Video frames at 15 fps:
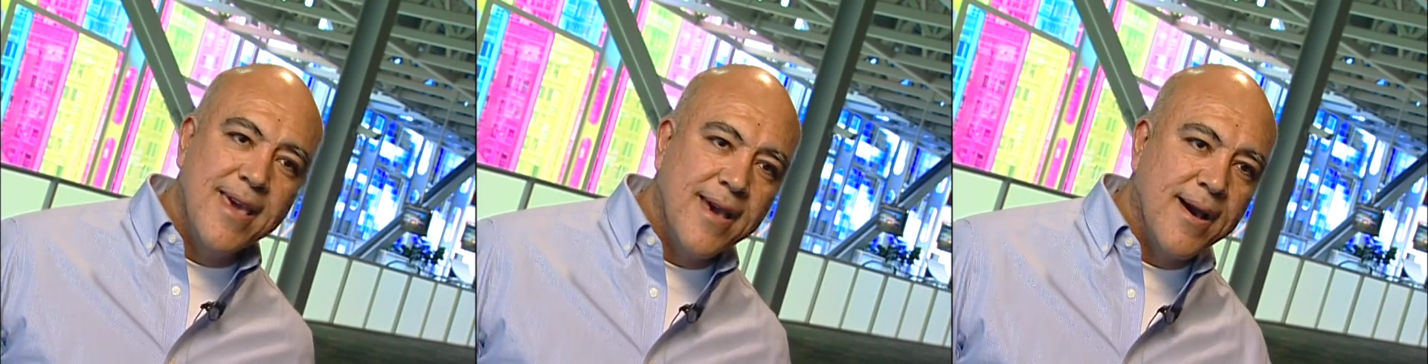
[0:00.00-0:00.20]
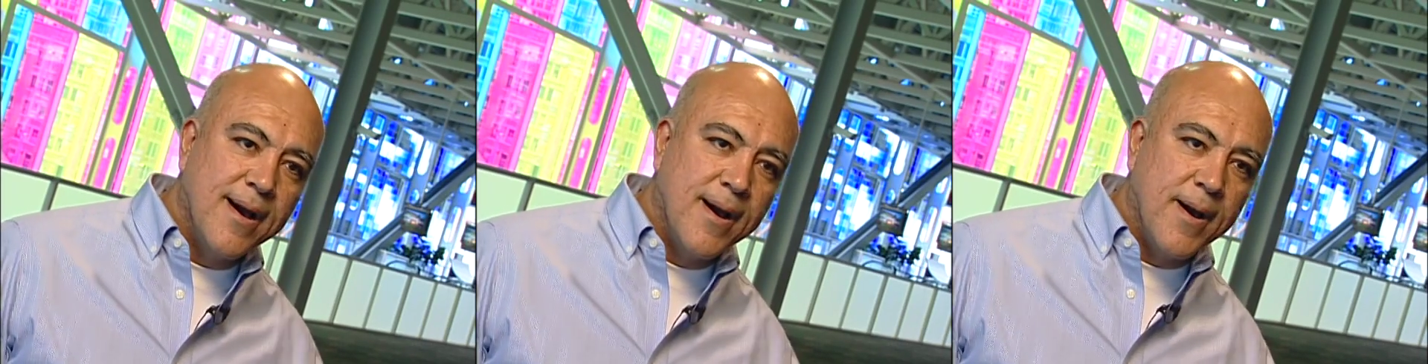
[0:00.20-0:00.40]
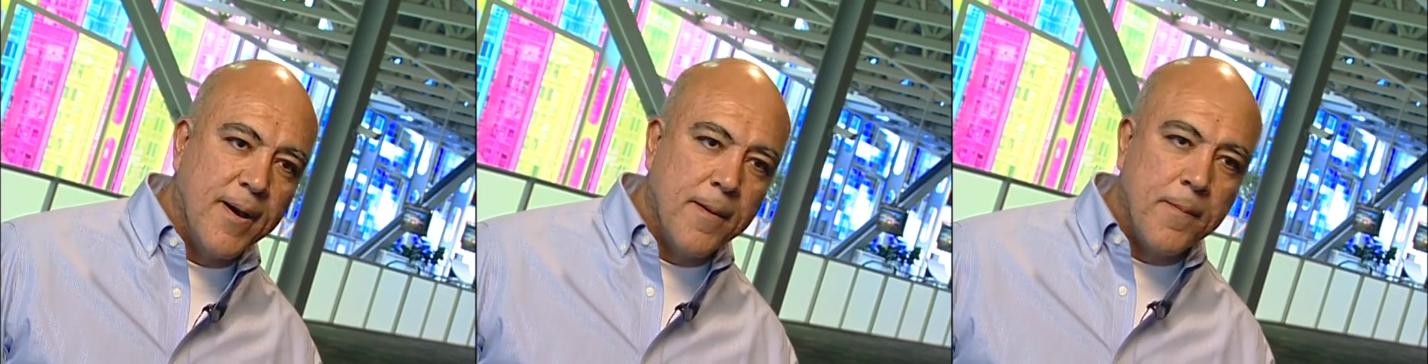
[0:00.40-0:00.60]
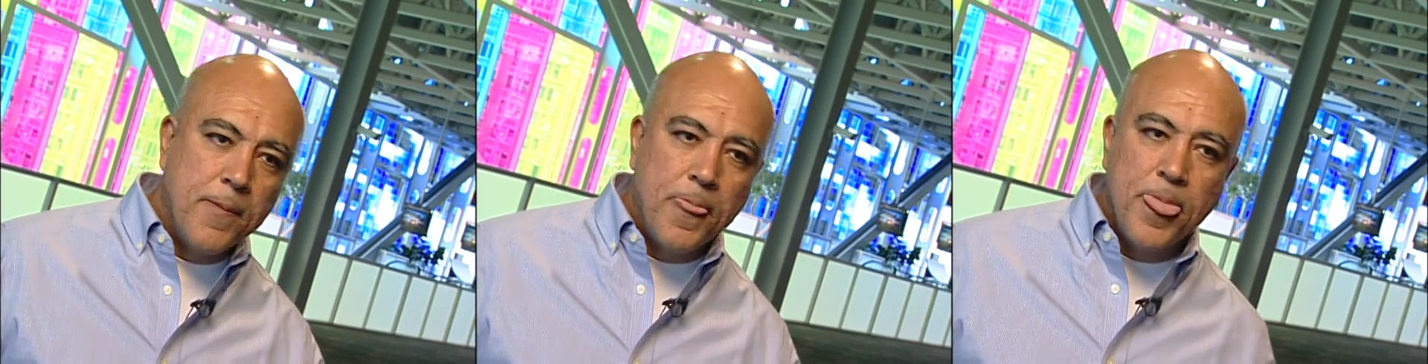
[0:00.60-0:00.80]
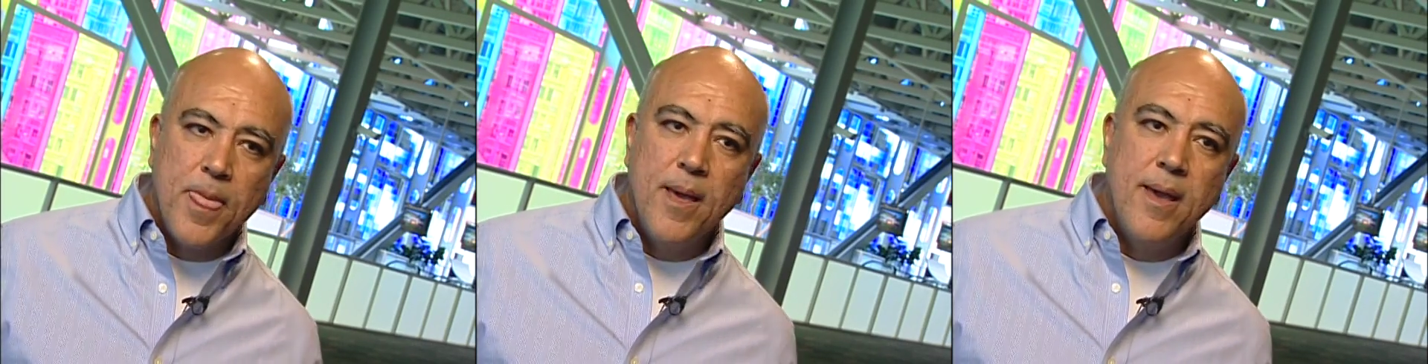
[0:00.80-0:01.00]

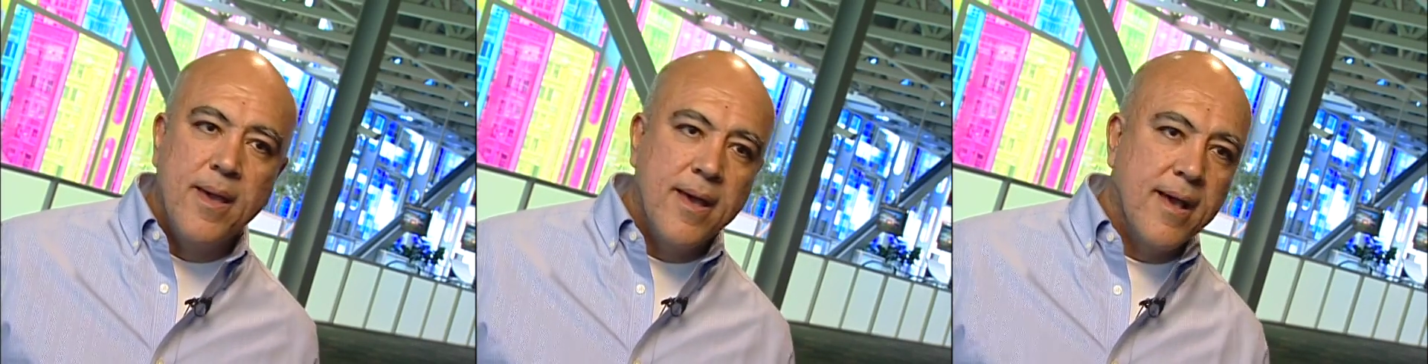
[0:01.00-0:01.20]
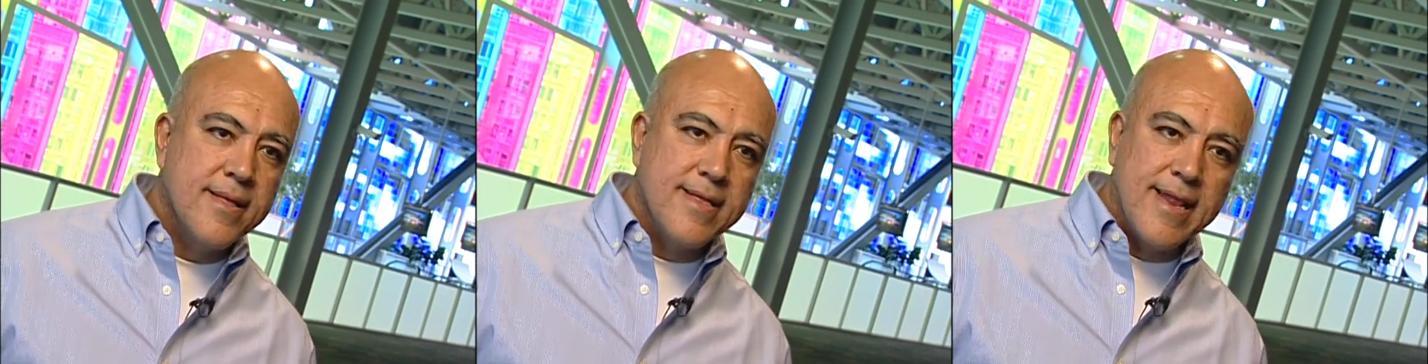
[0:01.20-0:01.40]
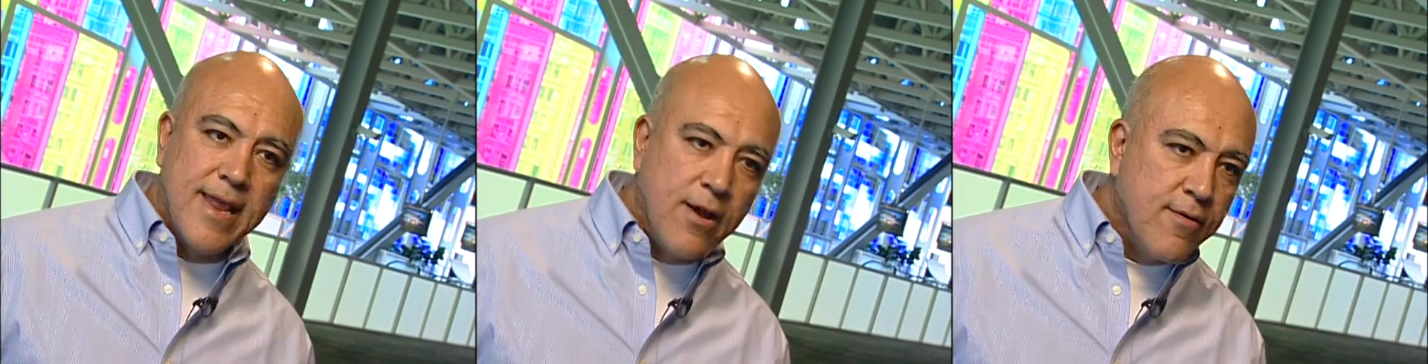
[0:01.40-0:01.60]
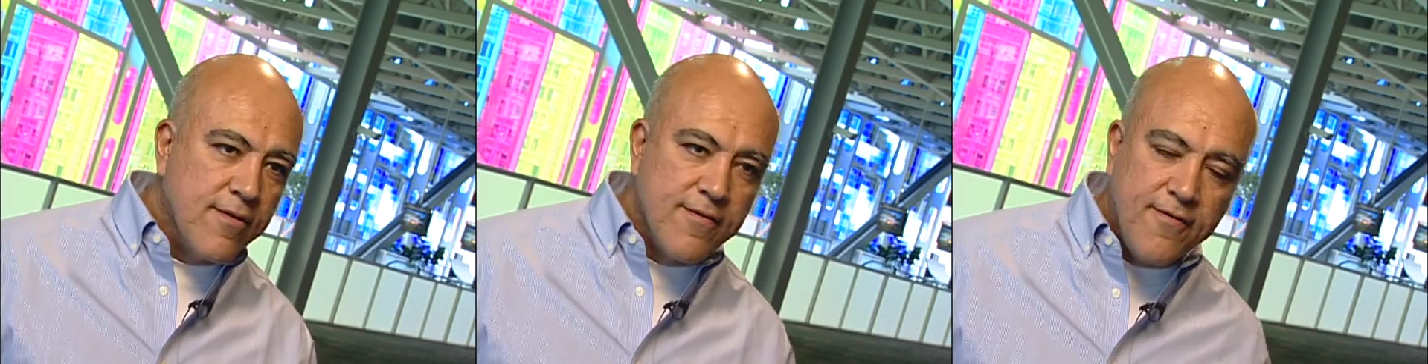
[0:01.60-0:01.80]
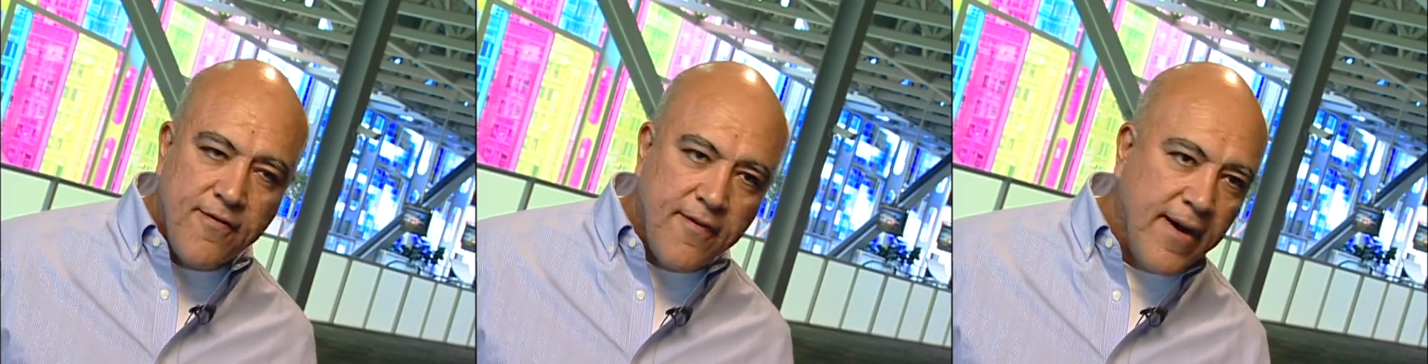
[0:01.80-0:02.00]
a
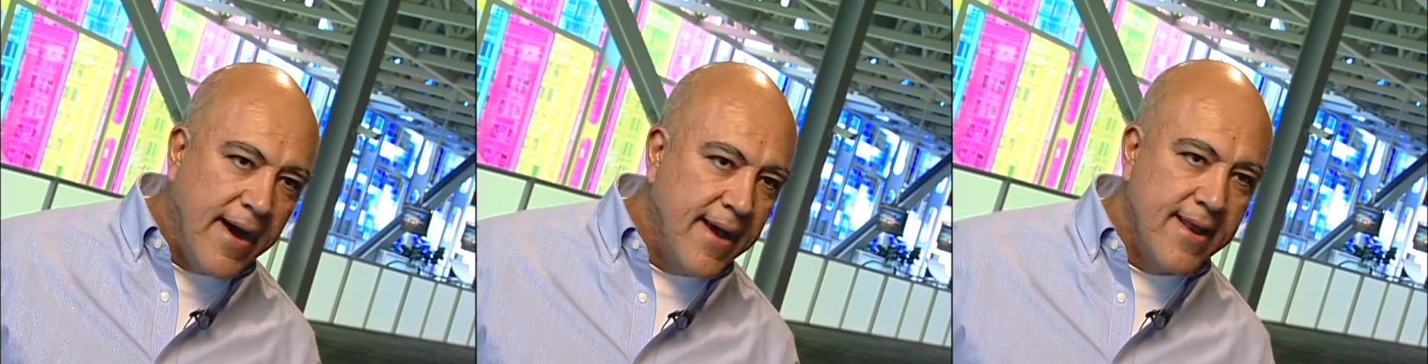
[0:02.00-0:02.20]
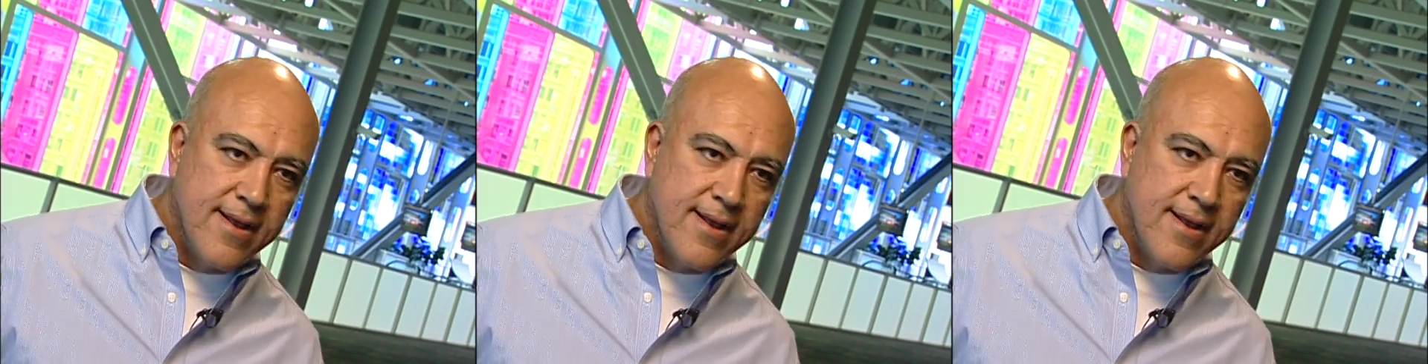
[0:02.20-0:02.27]
delinquent file